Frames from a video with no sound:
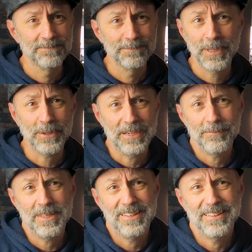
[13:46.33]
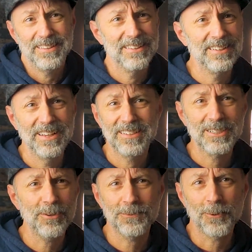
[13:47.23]
Period. I mean,
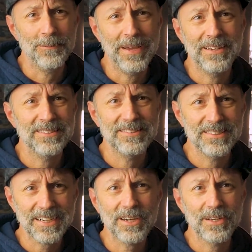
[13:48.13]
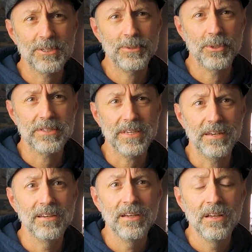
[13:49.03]
go for it, man. Check out HPUSN.
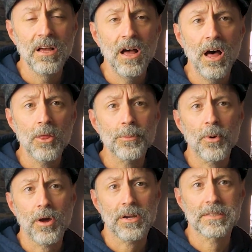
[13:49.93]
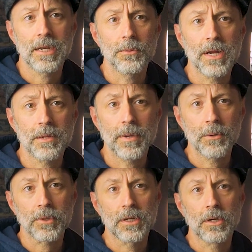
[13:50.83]
Other products that I recommend, and
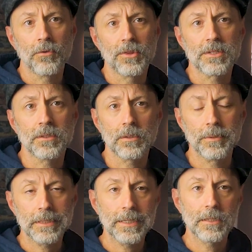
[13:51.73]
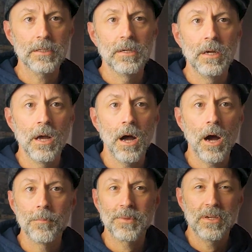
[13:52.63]
we're going to go over this a little bit later.
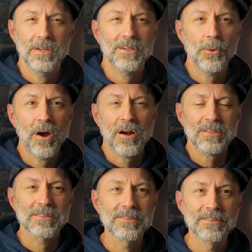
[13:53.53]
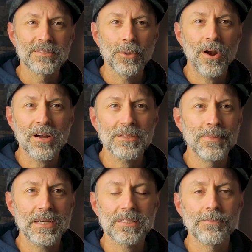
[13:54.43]
Godox. Godox
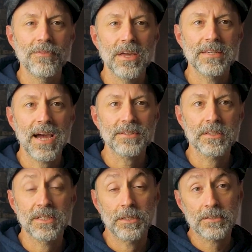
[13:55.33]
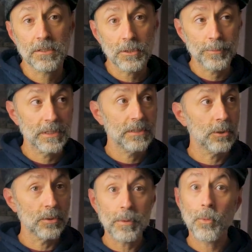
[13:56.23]
makes some fantastic gear. It's a little bit
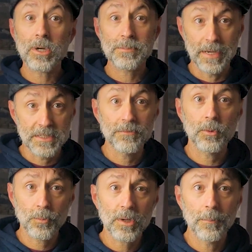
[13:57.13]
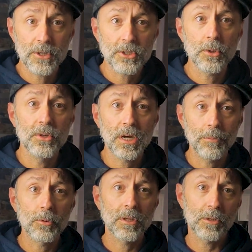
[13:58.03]
more expensive. I'm going to show you a
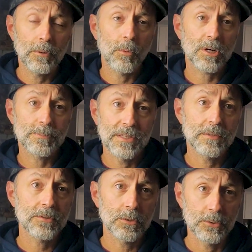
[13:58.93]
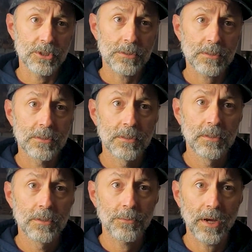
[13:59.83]
little bit more expensive solutions,
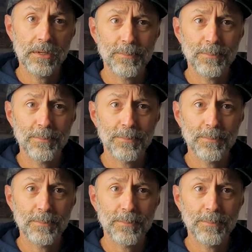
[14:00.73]
right?